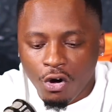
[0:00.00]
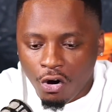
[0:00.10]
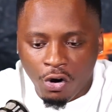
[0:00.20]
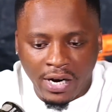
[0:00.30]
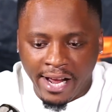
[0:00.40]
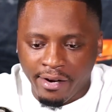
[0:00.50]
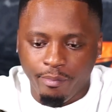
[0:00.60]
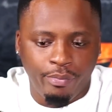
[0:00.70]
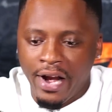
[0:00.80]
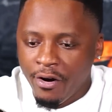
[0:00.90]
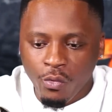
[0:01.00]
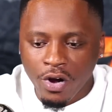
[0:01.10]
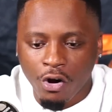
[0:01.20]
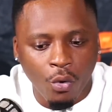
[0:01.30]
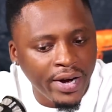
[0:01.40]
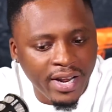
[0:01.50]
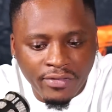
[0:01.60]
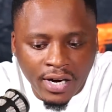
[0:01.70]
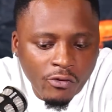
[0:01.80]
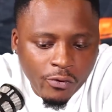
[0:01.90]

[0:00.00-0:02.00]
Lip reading: or like brand work or whatever,